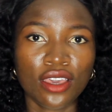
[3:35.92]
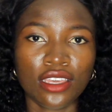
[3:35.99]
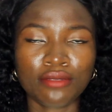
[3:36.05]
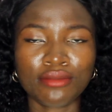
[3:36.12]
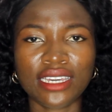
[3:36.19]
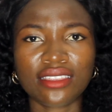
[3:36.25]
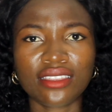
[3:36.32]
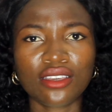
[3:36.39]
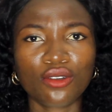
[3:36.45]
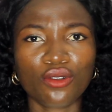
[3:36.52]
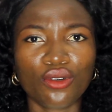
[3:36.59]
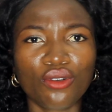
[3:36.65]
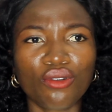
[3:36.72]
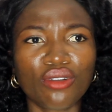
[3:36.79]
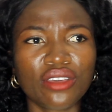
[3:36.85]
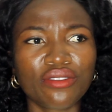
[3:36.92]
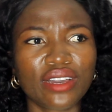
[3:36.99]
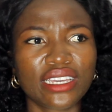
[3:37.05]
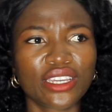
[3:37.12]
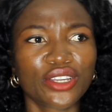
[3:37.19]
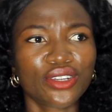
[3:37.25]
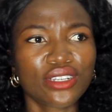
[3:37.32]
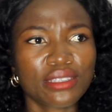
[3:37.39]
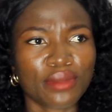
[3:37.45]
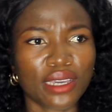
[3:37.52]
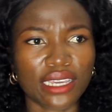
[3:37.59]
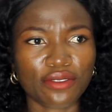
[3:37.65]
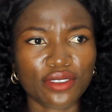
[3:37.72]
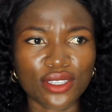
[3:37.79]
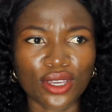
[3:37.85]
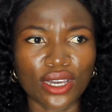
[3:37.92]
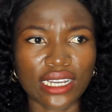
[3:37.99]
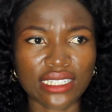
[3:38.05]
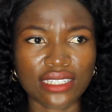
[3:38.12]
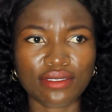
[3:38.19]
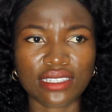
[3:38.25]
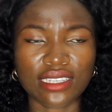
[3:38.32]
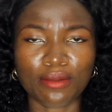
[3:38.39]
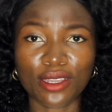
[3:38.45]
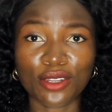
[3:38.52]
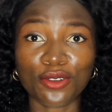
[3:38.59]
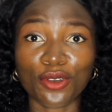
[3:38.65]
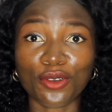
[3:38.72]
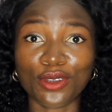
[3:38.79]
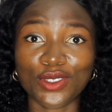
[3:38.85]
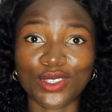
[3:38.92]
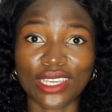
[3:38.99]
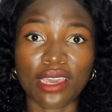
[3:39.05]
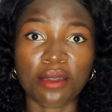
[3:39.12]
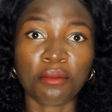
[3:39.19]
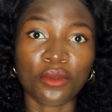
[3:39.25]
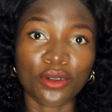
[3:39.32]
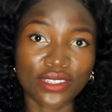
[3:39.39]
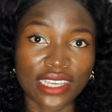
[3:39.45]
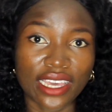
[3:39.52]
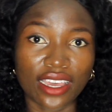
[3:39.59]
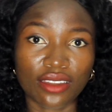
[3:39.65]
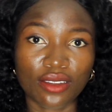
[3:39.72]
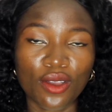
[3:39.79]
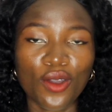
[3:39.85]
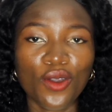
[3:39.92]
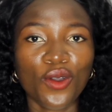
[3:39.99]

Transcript: You might think, oh, if I increase my physical activity, am I not going to get more tired?